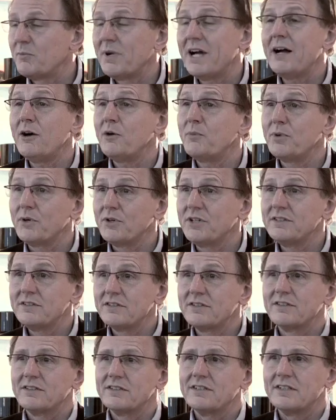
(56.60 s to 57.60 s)

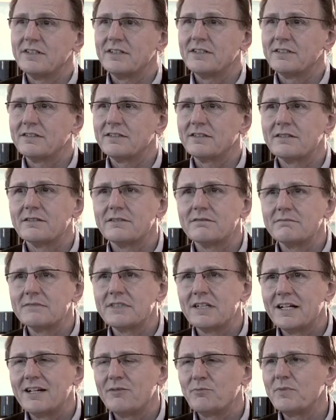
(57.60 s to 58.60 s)
PowerPoints, and
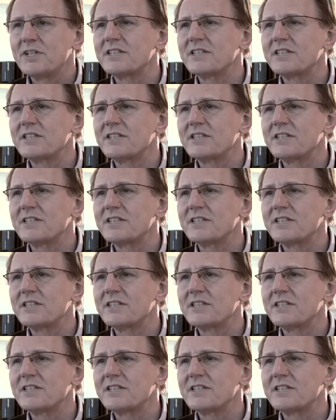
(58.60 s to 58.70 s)
I have